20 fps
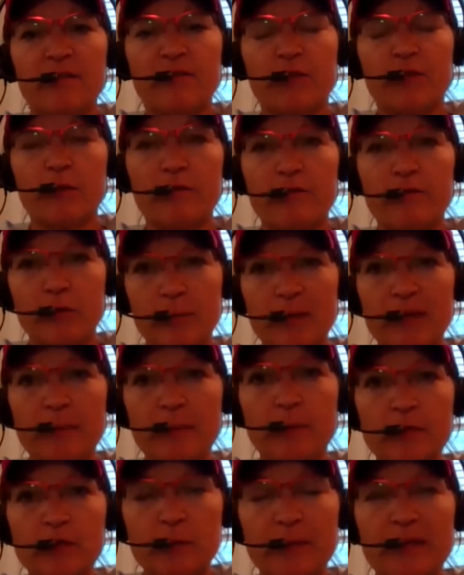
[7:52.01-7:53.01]
for
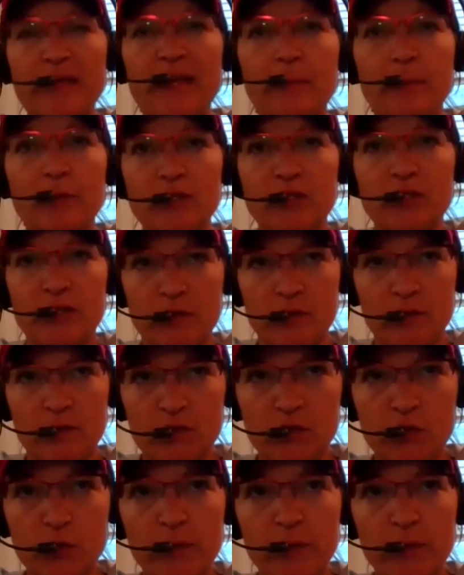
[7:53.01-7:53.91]
people to be able to